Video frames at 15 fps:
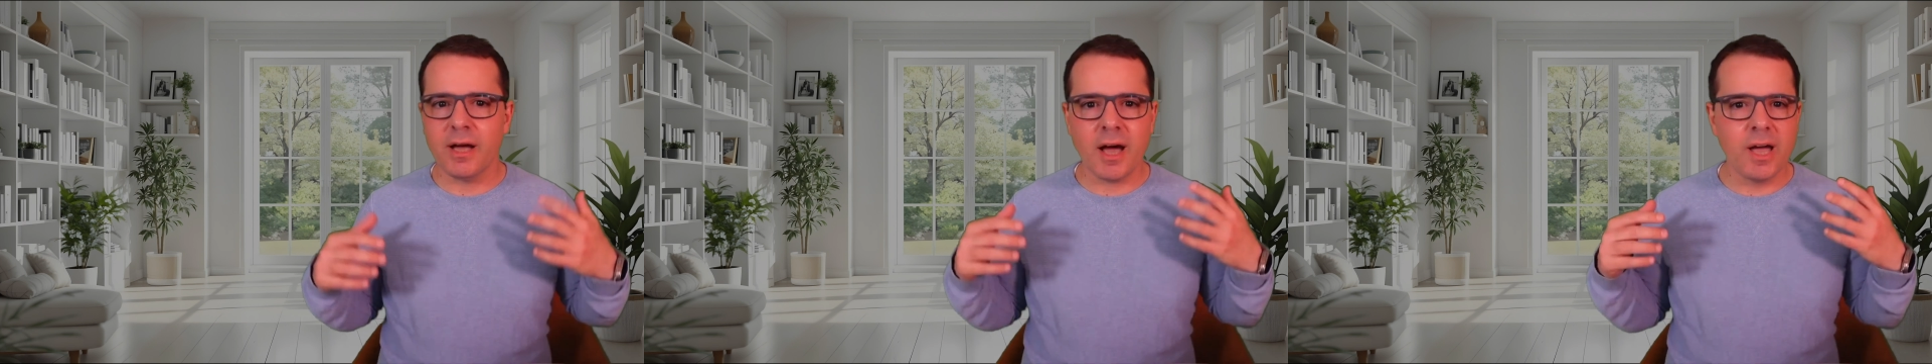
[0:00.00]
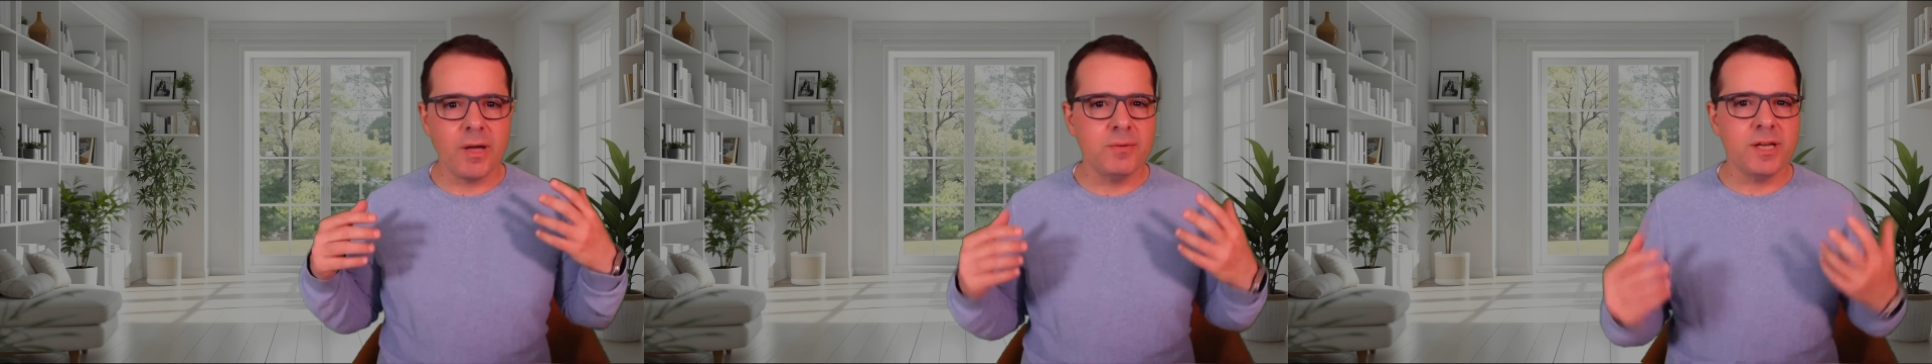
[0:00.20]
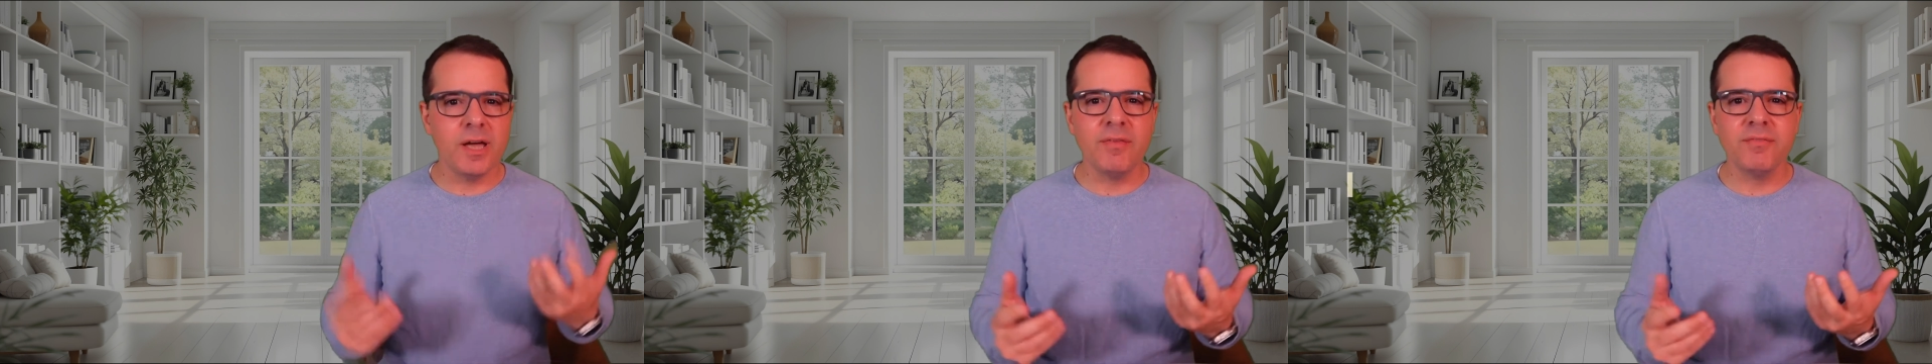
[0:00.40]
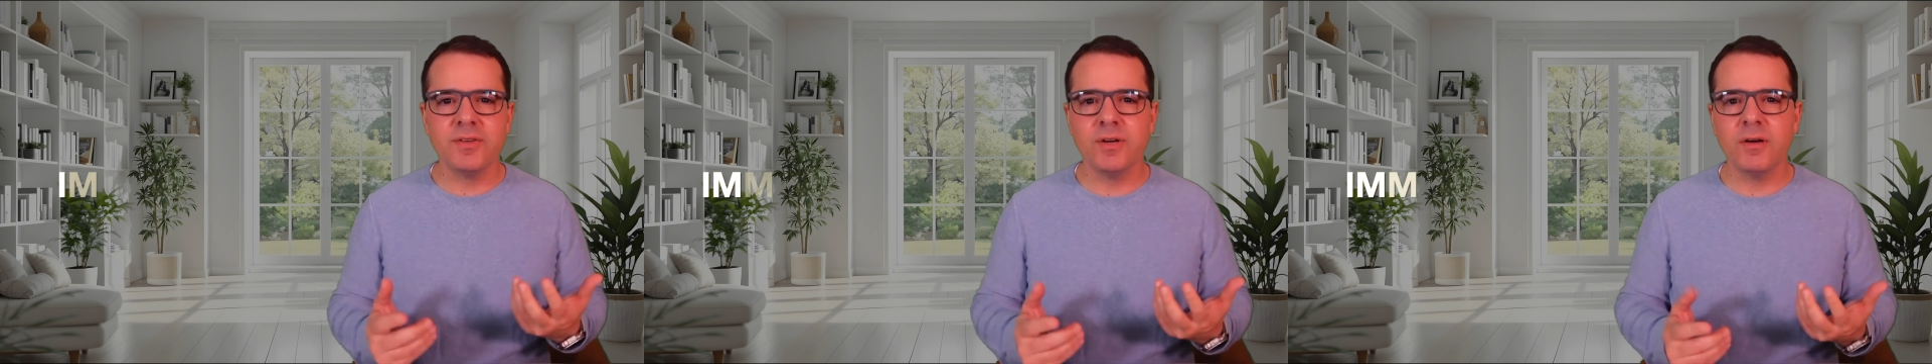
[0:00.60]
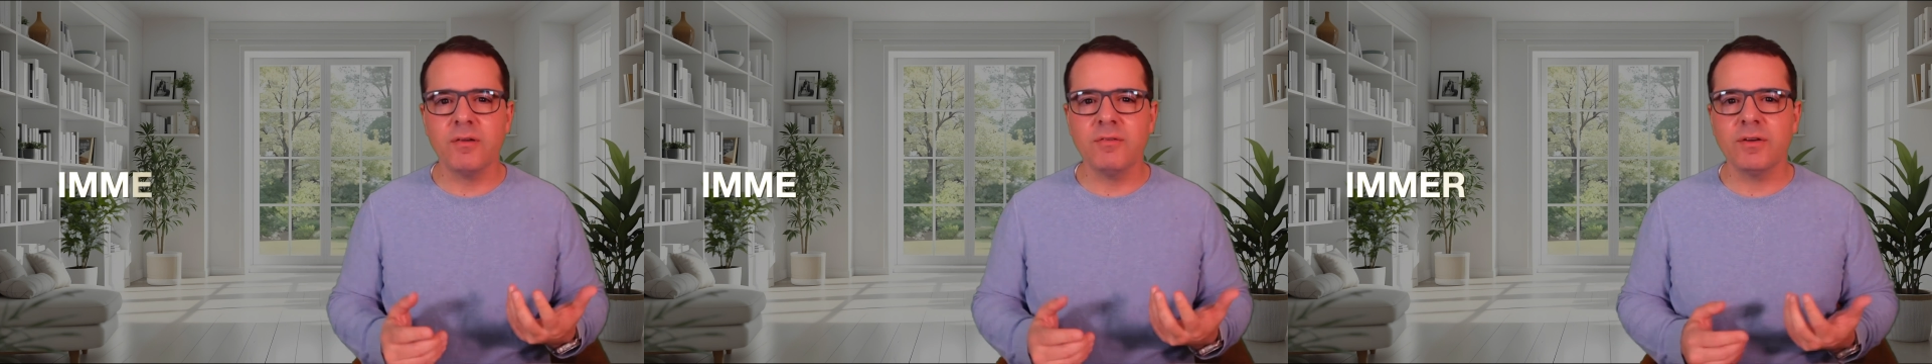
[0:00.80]
I'm the
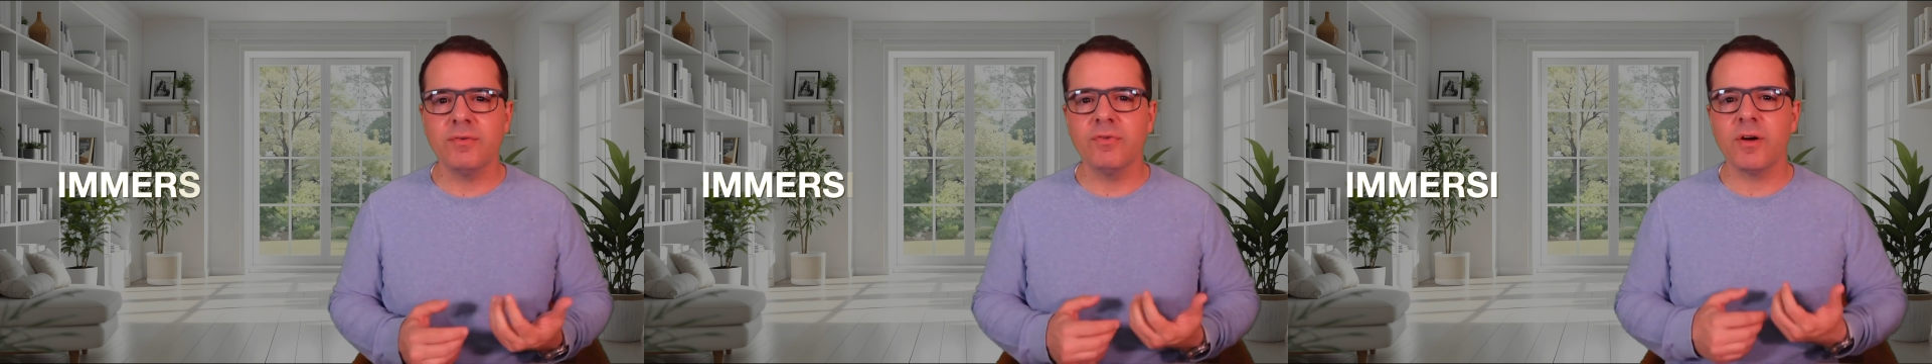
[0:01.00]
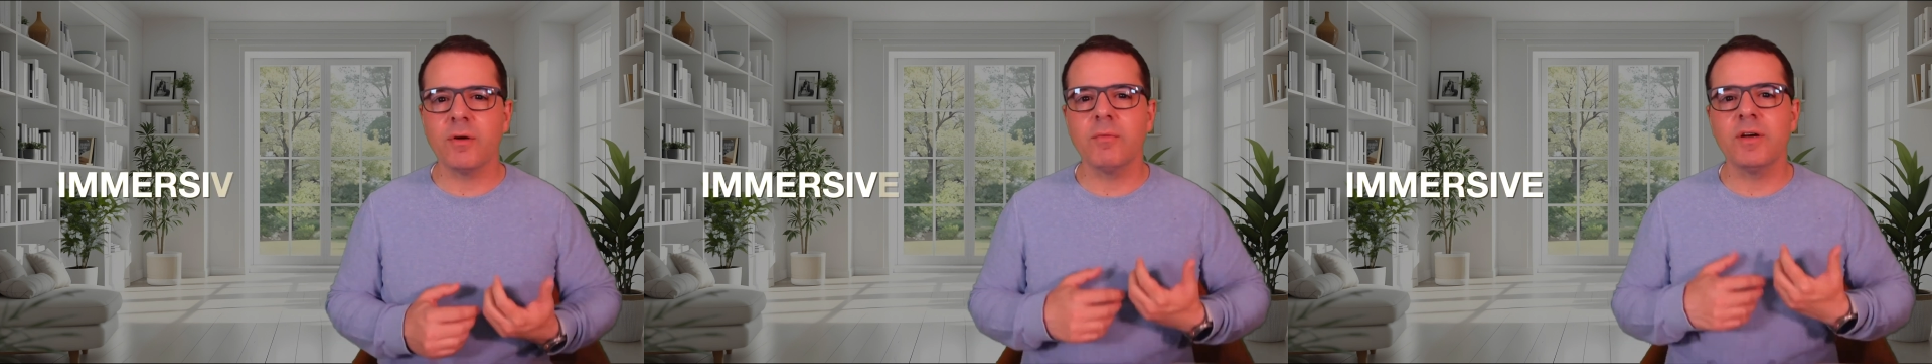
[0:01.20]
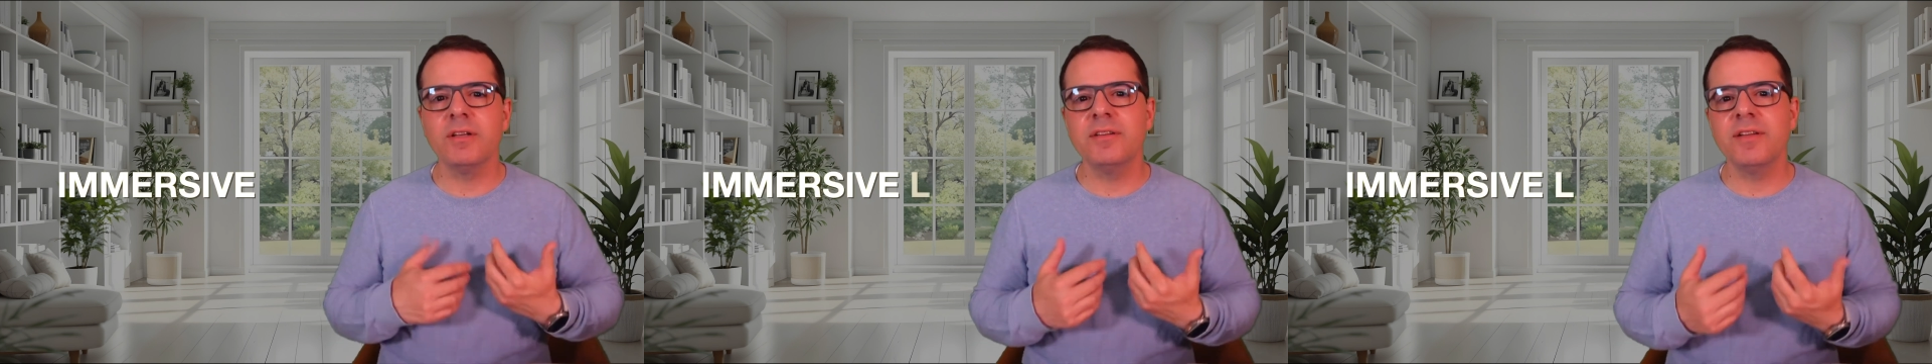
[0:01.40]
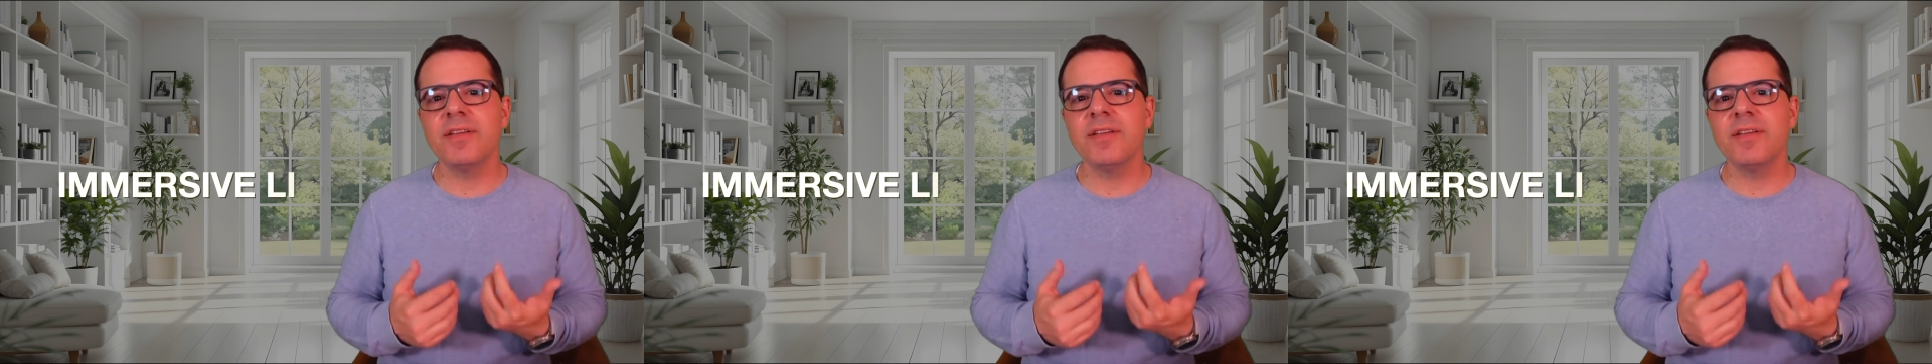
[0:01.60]
avatar of Ephraim Reese,